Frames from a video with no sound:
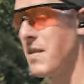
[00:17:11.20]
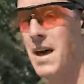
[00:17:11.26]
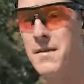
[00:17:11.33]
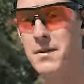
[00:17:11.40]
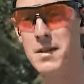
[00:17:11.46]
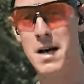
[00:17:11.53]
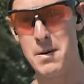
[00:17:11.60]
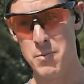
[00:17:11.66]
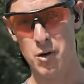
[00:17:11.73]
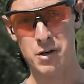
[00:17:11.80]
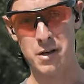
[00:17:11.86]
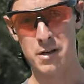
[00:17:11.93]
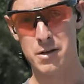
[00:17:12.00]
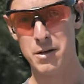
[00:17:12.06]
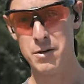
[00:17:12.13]
I have a lot more
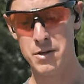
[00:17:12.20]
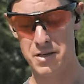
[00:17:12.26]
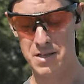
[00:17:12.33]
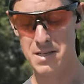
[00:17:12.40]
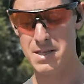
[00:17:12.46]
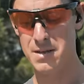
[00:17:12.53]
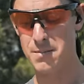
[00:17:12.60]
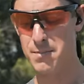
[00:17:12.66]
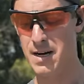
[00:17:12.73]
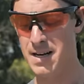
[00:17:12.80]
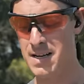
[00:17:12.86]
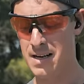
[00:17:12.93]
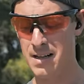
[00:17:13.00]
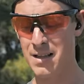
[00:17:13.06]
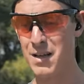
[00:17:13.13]
conclusions, but I
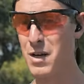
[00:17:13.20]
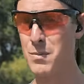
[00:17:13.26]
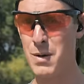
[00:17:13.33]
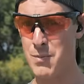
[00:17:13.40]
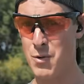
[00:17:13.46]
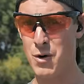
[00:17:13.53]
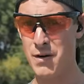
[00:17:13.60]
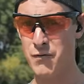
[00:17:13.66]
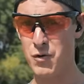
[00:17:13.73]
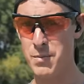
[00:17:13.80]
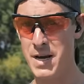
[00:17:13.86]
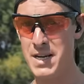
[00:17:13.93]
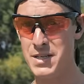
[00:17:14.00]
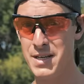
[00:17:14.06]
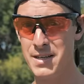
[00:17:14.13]
need a little bit more
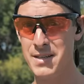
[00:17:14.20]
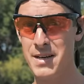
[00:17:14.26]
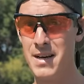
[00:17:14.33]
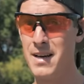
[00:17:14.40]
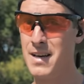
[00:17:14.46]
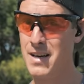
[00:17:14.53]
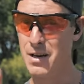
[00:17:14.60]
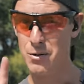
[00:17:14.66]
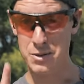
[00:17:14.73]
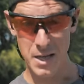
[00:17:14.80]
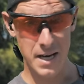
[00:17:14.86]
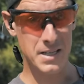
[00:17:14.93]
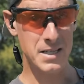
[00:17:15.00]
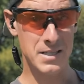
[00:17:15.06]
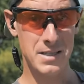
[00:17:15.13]
information. It will
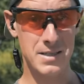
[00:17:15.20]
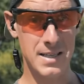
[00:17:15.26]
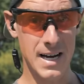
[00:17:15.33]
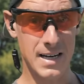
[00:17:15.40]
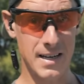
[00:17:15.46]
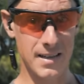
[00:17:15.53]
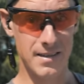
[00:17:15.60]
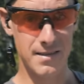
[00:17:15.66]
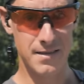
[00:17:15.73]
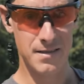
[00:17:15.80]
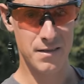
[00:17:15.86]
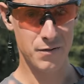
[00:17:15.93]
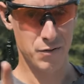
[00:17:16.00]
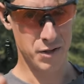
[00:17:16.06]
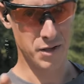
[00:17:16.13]
take just a second
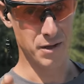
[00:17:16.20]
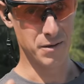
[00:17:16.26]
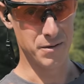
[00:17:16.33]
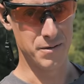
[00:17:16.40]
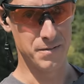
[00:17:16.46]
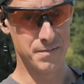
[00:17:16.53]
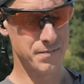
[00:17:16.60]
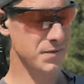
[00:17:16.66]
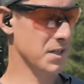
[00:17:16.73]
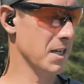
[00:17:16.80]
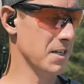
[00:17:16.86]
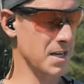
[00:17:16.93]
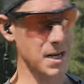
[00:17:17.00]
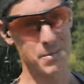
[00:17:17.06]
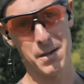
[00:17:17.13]
for you. It's
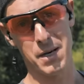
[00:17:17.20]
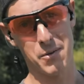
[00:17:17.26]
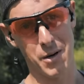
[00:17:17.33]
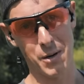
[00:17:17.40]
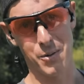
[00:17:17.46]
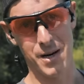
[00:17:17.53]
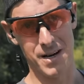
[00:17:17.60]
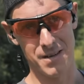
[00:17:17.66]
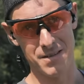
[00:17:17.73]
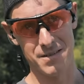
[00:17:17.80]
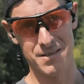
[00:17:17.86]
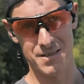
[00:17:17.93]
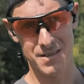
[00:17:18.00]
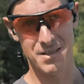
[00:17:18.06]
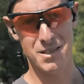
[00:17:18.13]
gonna take me quite a while.
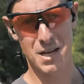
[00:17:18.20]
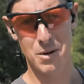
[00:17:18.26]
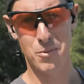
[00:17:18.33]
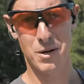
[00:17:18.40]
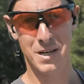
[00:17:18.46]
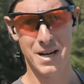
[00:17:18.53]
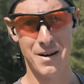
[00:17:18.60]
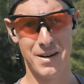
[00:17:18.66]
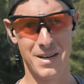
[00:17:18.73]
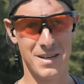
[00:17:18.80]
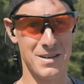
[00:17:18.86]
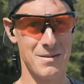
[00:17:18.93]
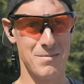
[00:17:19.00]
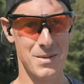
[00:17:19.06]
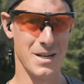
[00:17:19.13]
It's a lot of work out
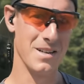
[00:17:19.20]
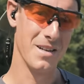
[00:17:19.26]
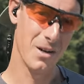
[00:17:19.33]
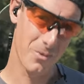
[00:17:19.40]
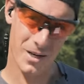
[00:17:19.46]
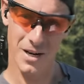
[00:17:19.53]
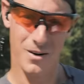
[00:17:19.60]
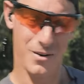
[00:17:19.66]
here, but here we